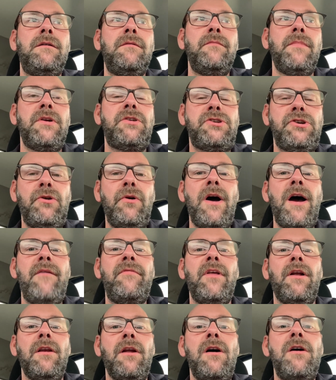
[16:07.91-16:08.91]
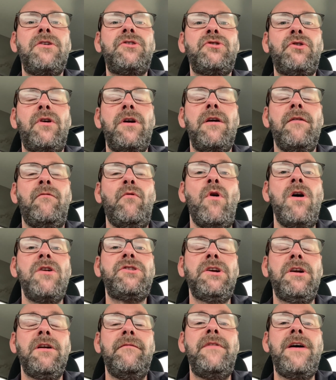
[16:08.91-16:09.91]
but you have the luxury of
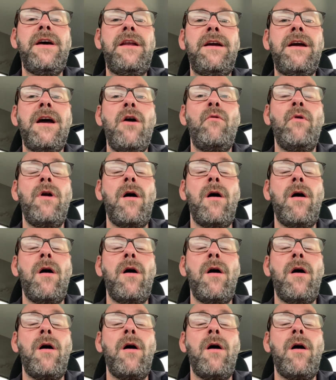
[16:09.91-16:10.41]
watching a video,